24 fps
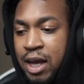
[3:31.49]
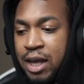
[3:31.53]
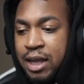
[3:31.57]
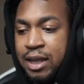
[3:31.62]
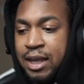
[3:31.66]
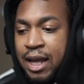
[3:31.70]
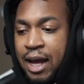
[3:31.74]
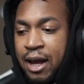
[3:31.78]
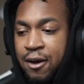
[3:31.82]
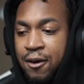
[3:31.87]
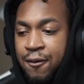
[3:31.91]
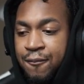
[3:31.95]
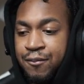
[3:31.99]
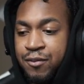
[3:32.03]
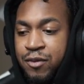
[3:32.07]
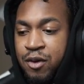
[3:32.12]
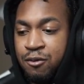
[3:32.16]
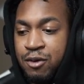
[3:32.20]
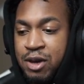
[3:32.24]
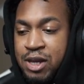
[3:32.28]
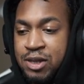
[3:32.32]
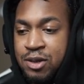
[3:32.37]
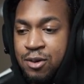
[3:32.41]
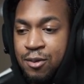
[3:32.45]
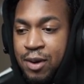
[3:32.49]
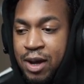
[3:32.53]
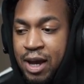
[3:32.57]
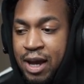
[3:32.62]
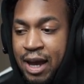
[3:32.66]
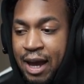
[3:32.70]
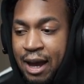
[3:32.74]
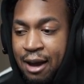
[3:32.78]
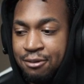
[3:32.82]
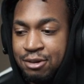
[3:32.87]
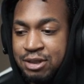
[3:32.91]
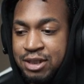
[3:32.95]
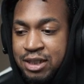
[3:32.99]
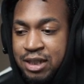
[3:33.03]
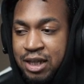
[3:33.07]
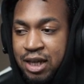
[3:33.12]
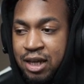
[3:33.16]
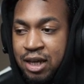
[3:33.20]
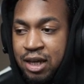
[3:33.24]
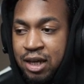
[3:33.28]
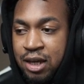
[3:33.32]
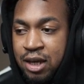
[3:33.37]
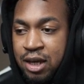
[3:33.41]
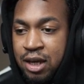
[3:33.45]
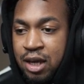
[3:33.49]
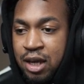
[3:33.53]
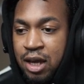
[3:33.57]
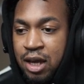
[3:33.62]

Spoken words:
Now the reason why I would say,